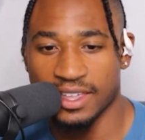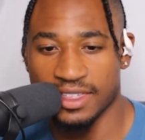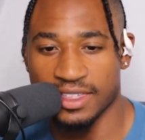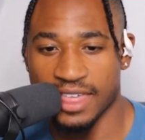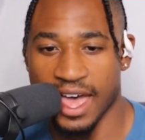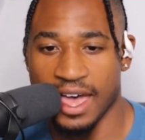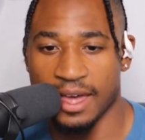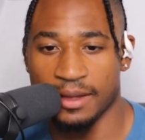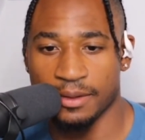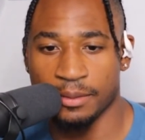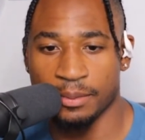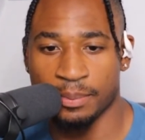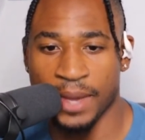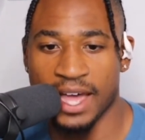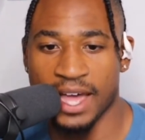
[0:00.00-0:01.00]
that
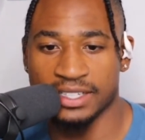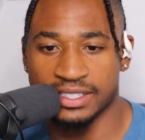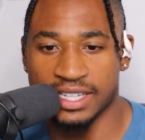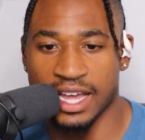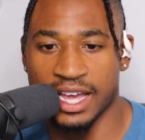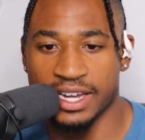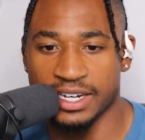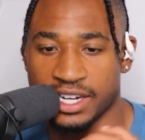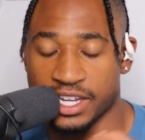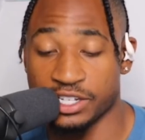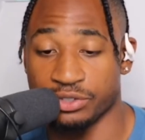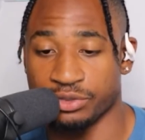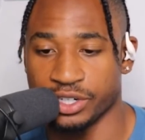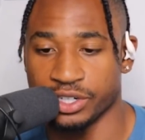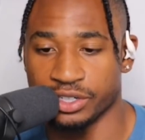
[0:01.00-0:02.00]
Palestine and
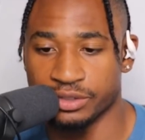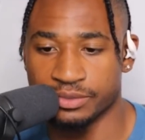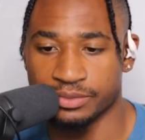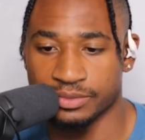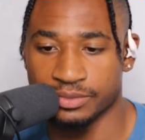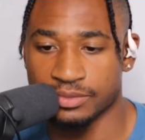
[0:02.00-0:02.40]
Israel